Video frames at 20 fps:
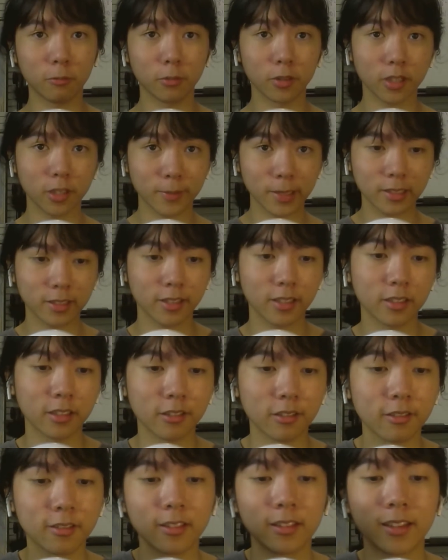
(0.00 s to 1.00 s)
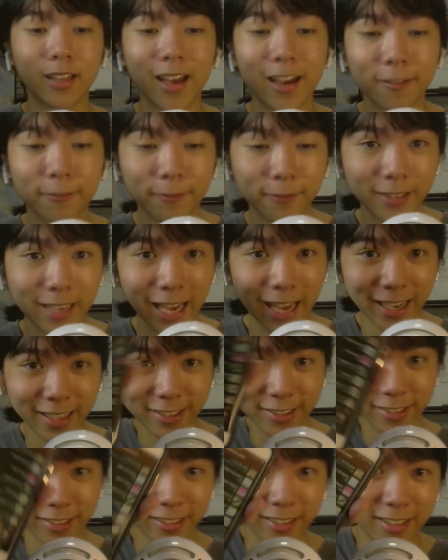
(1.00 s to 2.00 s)
we're about to get this live
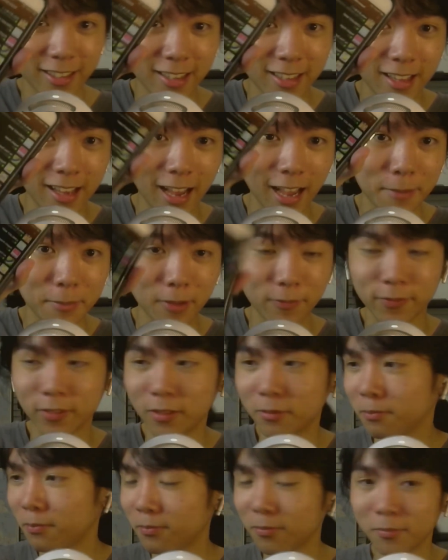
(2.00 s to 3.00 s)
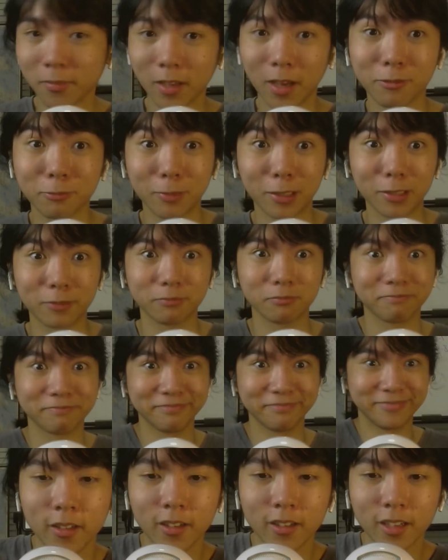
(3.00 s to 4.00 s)
reaction. I have my phone. I have spot.
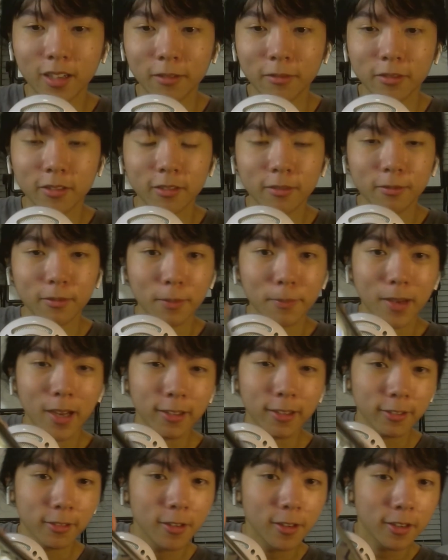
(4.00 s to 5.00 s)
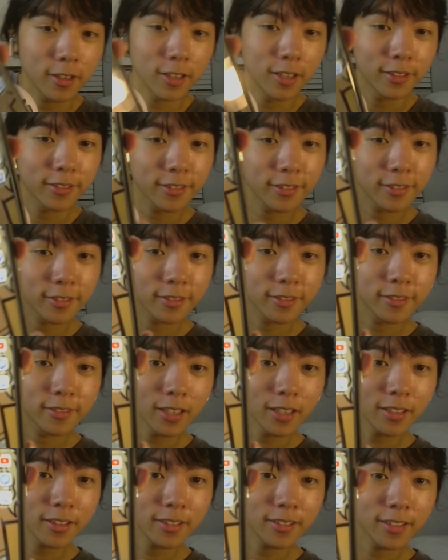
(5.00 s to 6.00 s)
Okay, well it doesn't really matter. It's
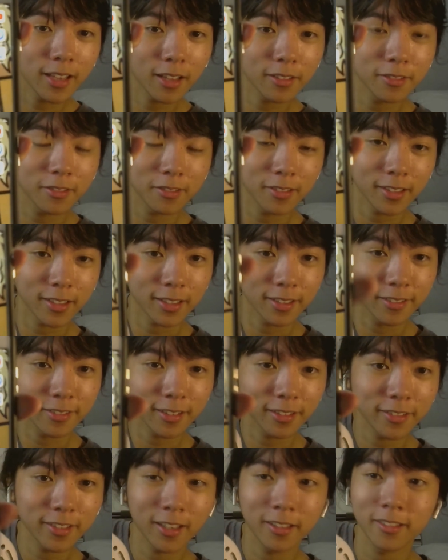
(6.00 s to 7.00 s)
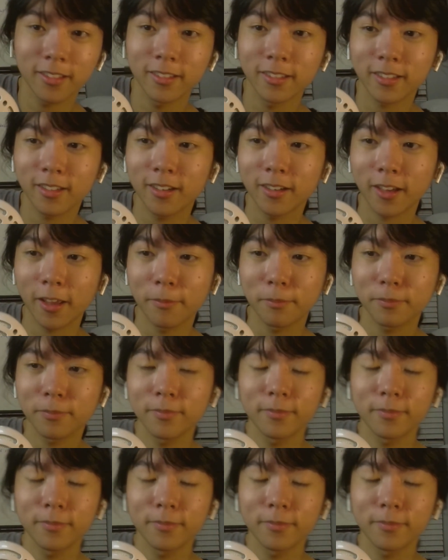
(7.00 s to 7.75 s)
done downloading. Okay.